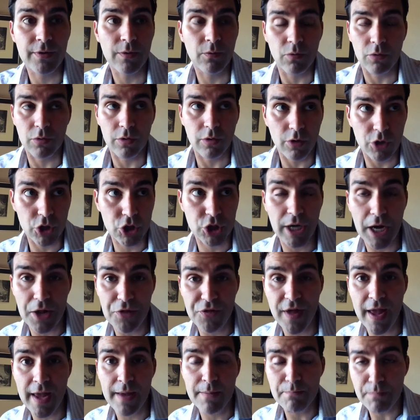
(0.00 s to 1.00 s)
or, or should I
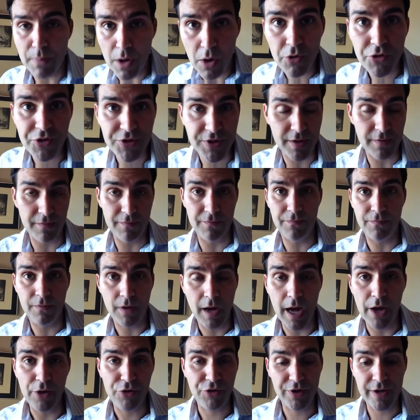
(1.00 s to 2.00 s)
say, most of
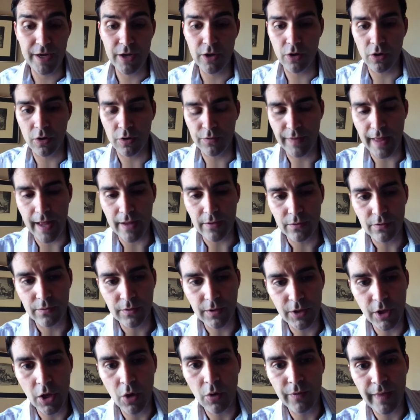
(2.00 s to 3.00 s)
us here that
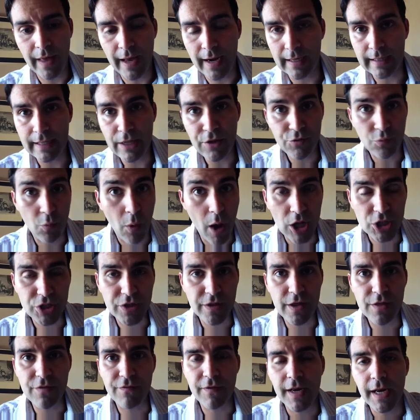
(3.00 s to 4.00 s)
you know that at least watch
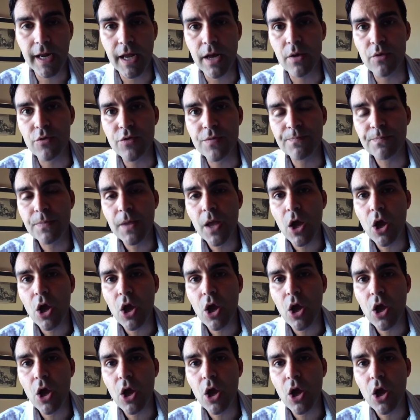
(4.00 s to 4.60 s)
these videos,